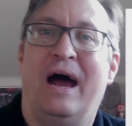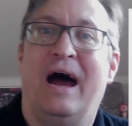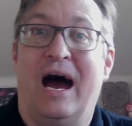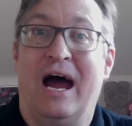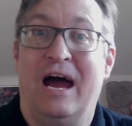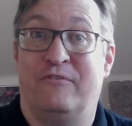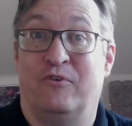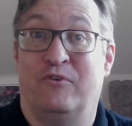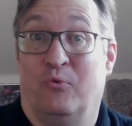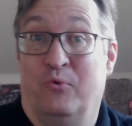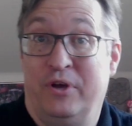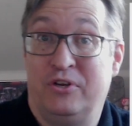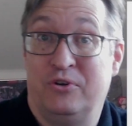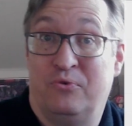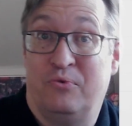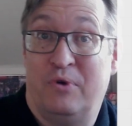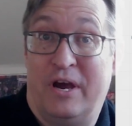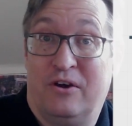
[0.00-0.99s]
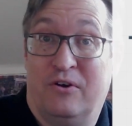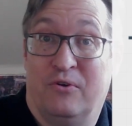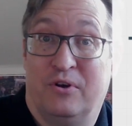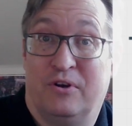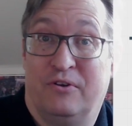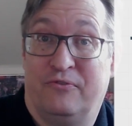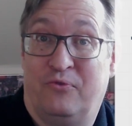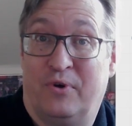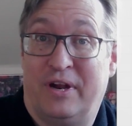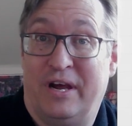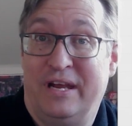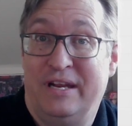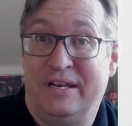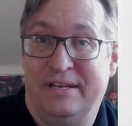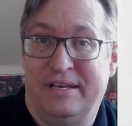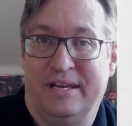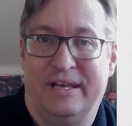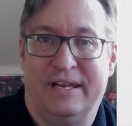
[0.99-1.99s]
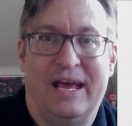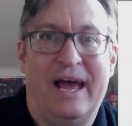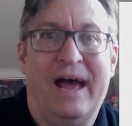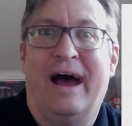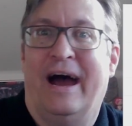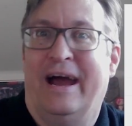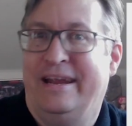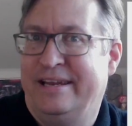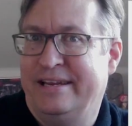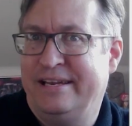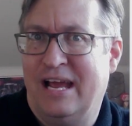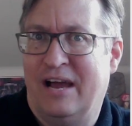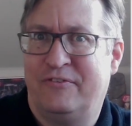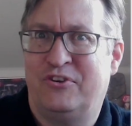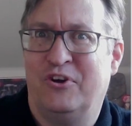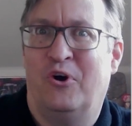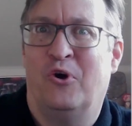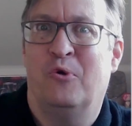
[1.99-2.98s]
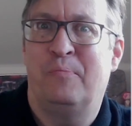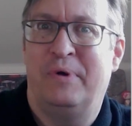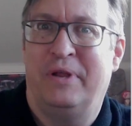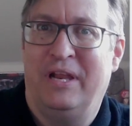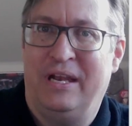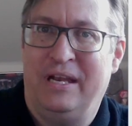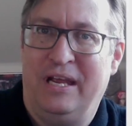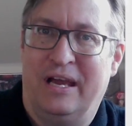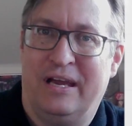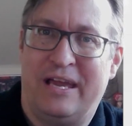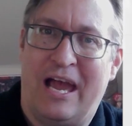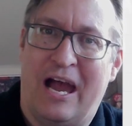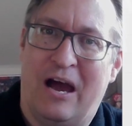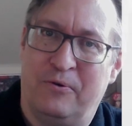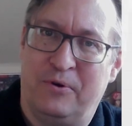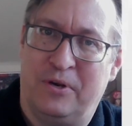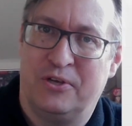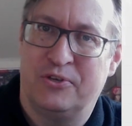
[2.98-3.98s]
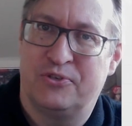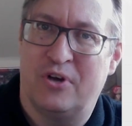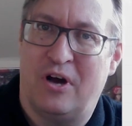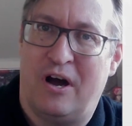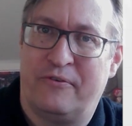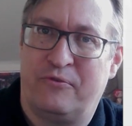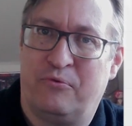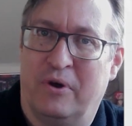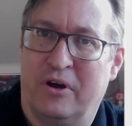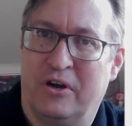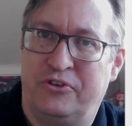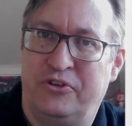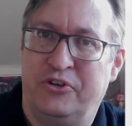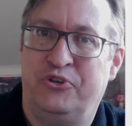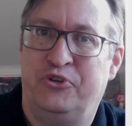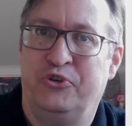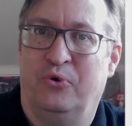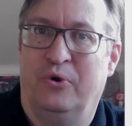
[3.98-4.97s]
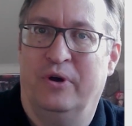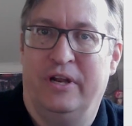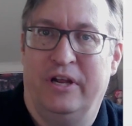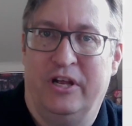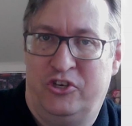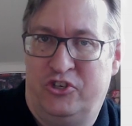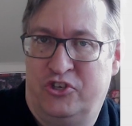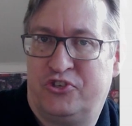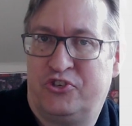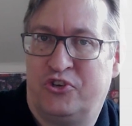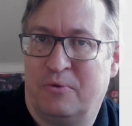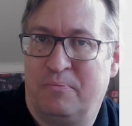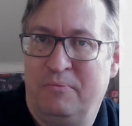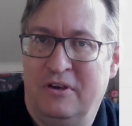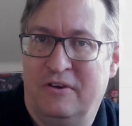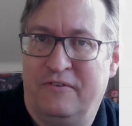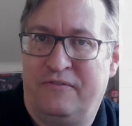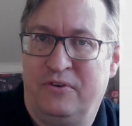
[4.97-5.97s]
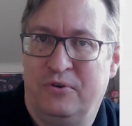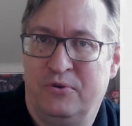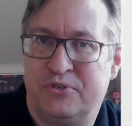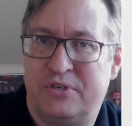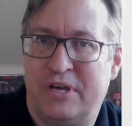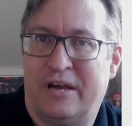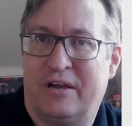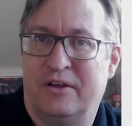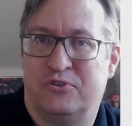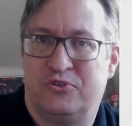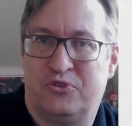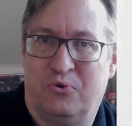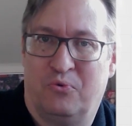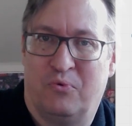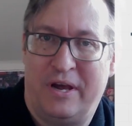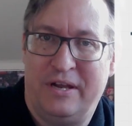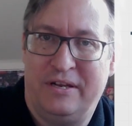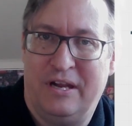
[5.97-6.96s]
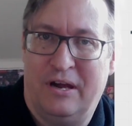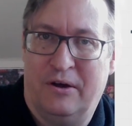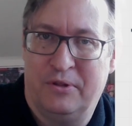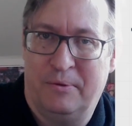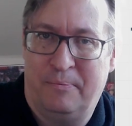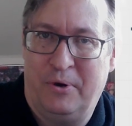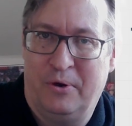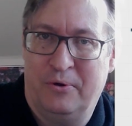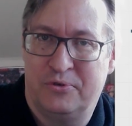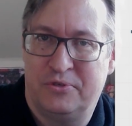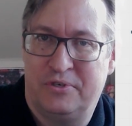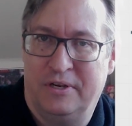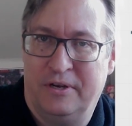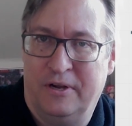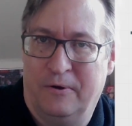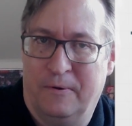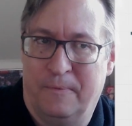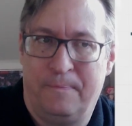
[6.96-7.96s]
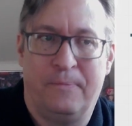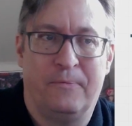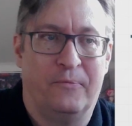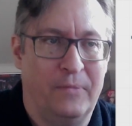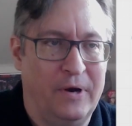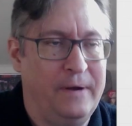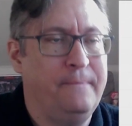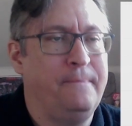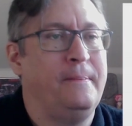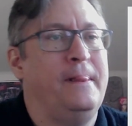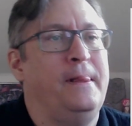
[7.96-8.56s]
I have a written record of what I did. I didn't have to open any accounting software to do it. It just took me a few seconds to write down the Post-it note, right?